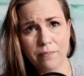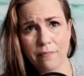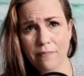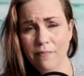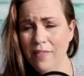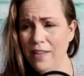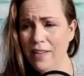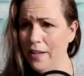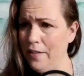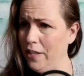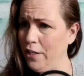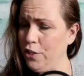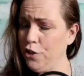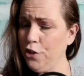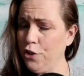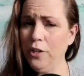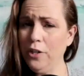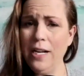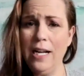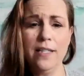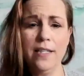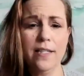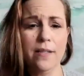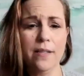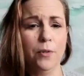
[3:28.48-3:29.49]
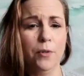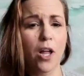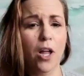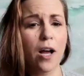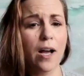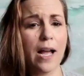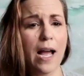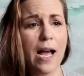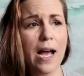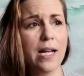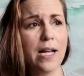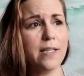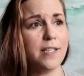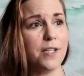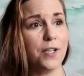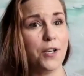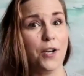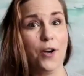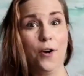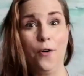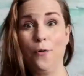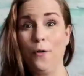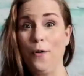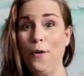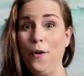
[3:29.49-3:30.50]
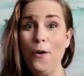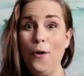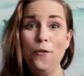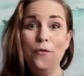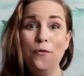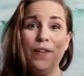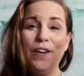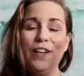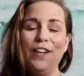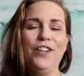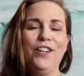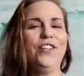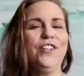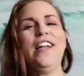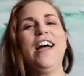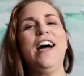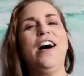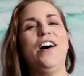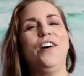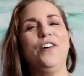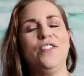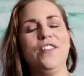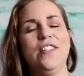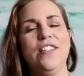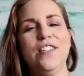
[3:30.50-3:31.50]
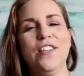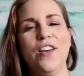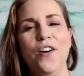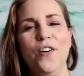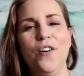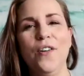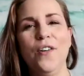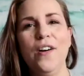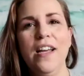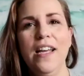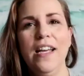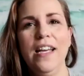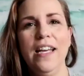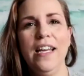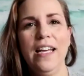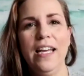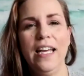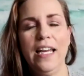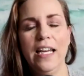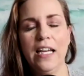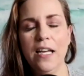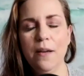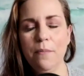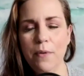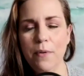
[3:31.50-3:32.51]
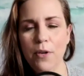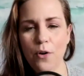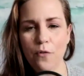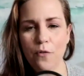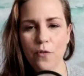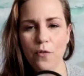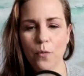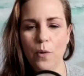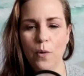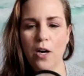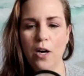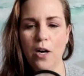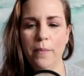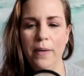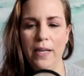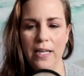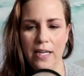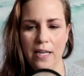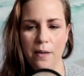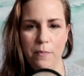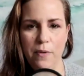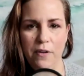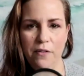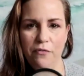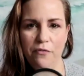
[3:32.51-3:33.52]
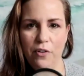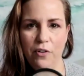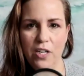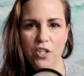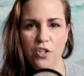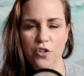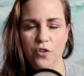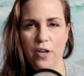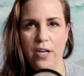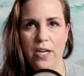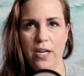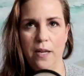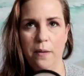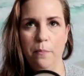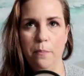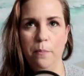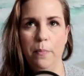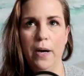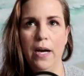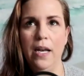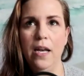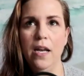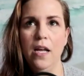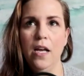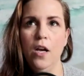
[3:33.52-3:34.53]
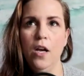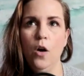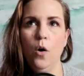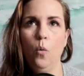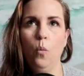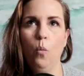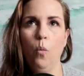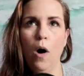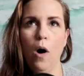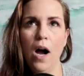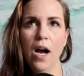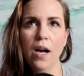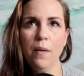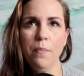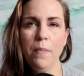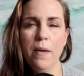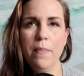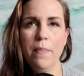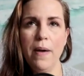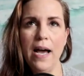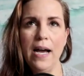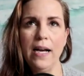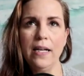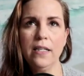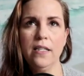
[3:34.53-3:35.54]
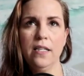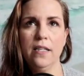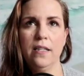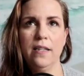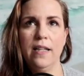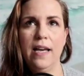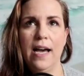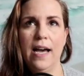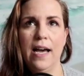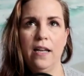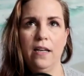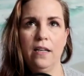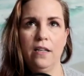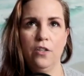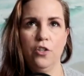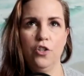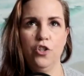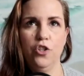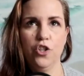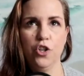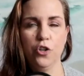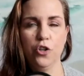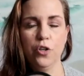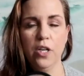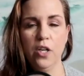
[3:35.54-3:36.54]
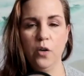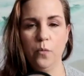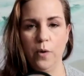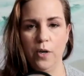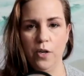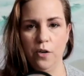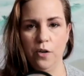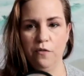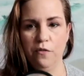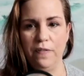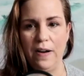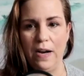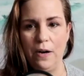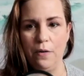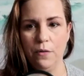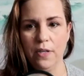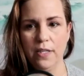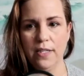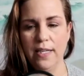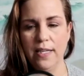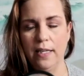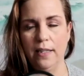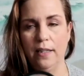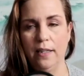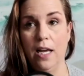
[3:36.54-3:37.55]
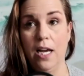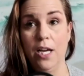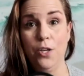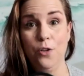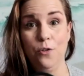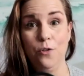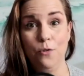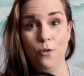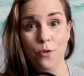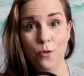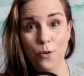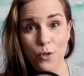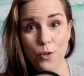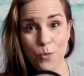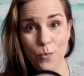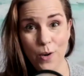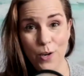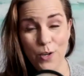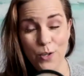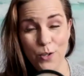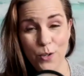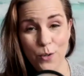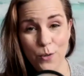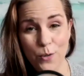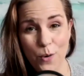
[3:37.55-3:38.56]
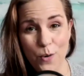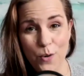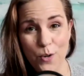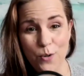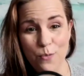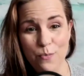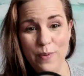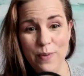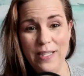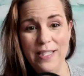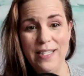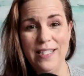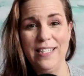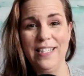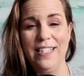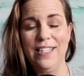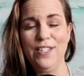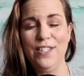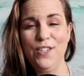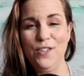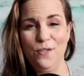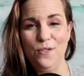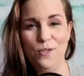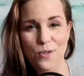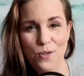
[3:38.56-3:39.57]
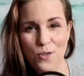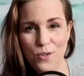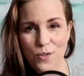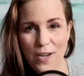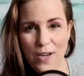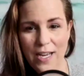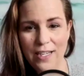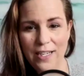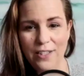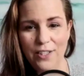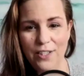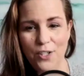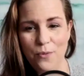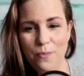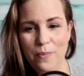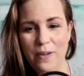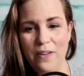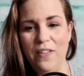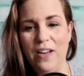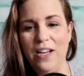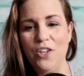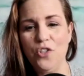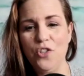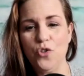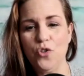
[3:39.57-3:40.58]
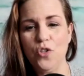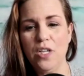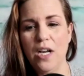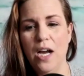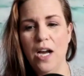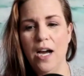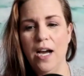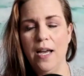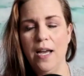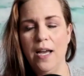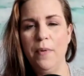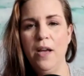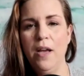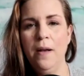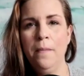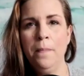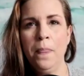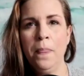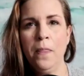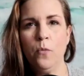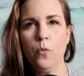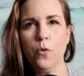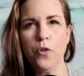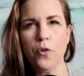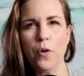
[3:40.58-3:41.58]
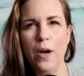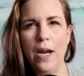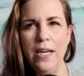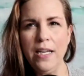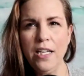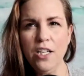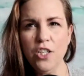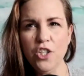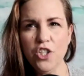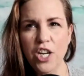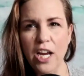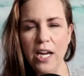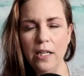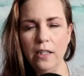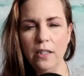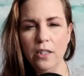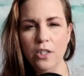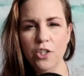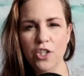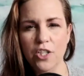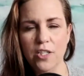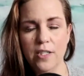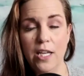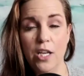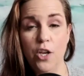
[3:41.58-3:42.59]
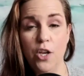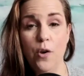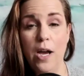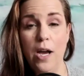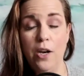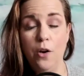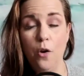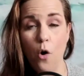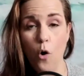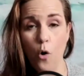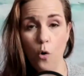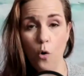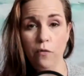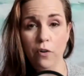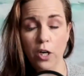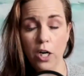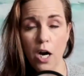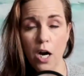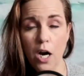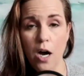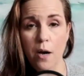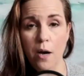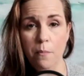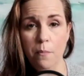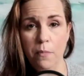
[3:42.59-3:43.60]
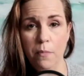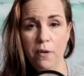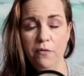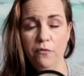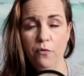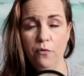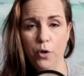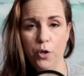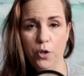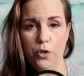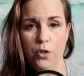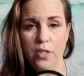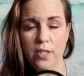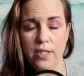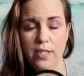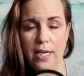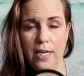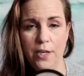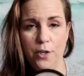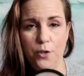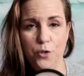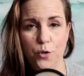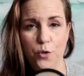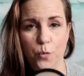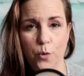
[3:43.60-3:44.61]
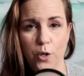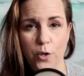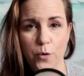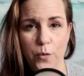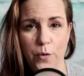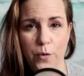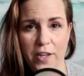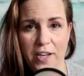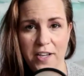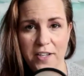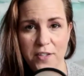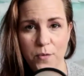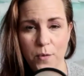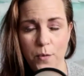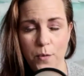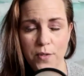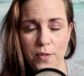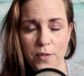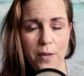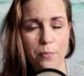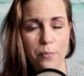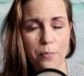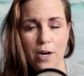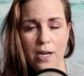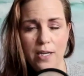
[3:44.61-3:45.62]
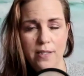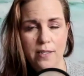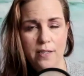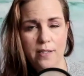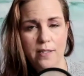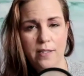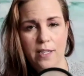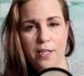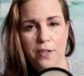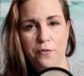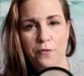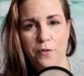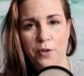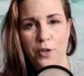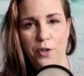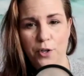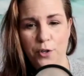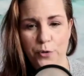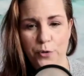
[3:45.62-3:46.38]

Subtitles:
They turn on some logons and go figure it out. So it can be overwhelming. It can be frustrating, but walk me back to that journey when you found us online. You knew you wanted to grow your business. You knew you had a little bit of extra time. Were there any challenges that you had to overcome before you decided to work with us? What was that process like for you?